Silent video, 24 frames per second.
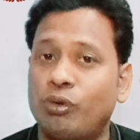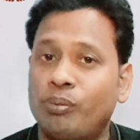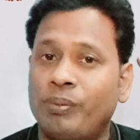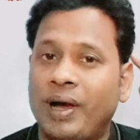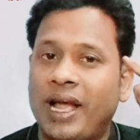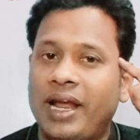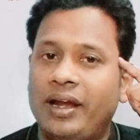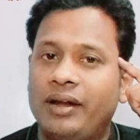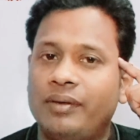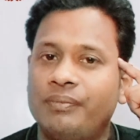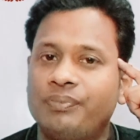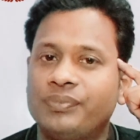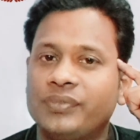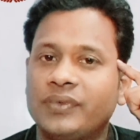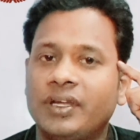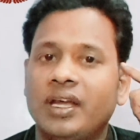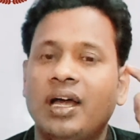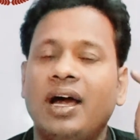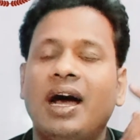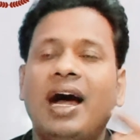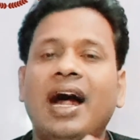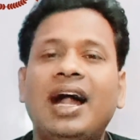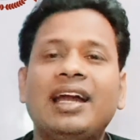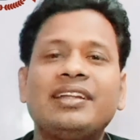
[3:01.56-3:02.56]
mind,
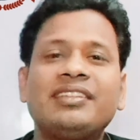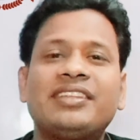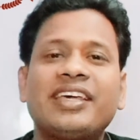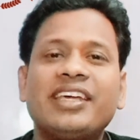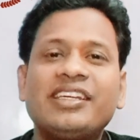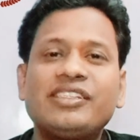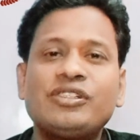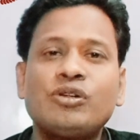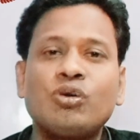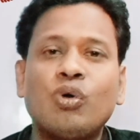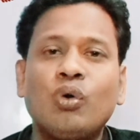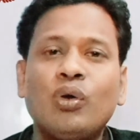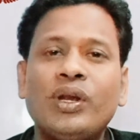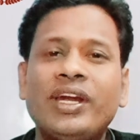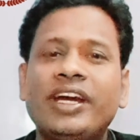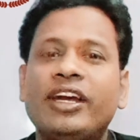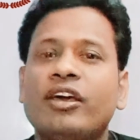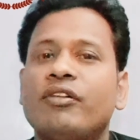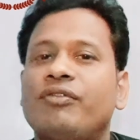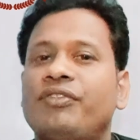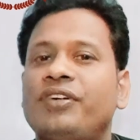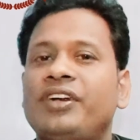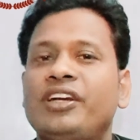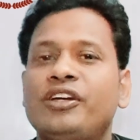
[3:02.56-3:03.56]
and there is no need
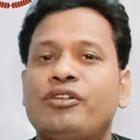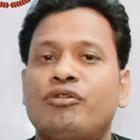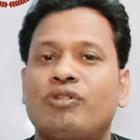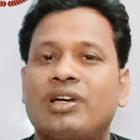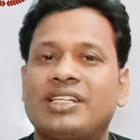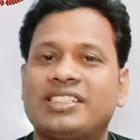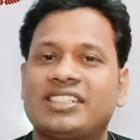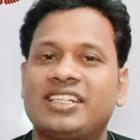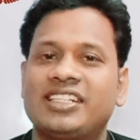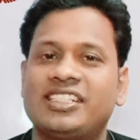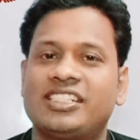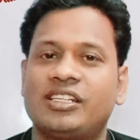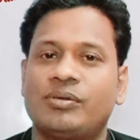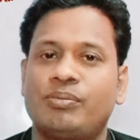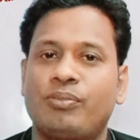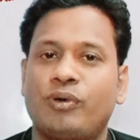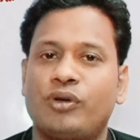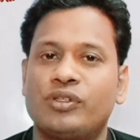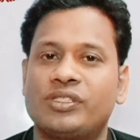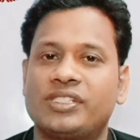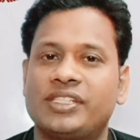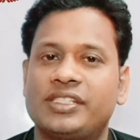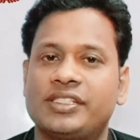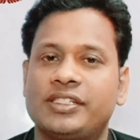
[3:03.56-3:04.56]
of any translation
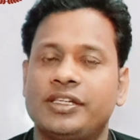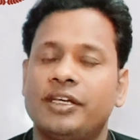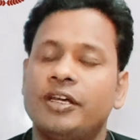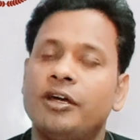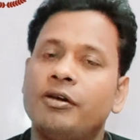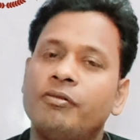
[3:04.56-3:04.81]
process.